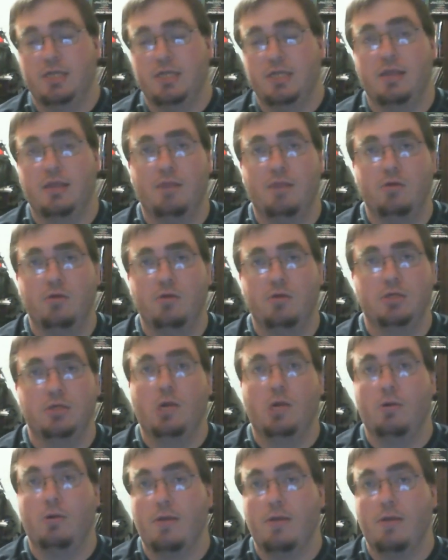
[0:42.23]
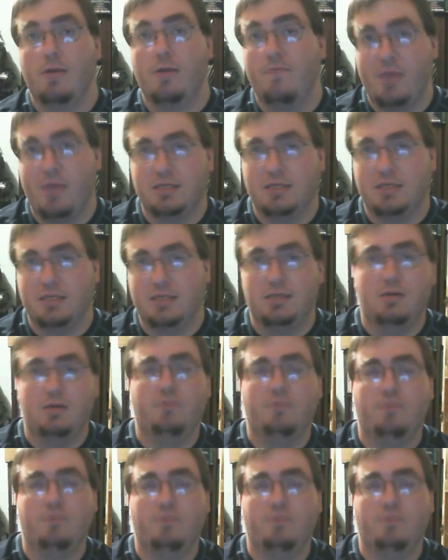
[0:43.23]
that I'm using, or the Fixative,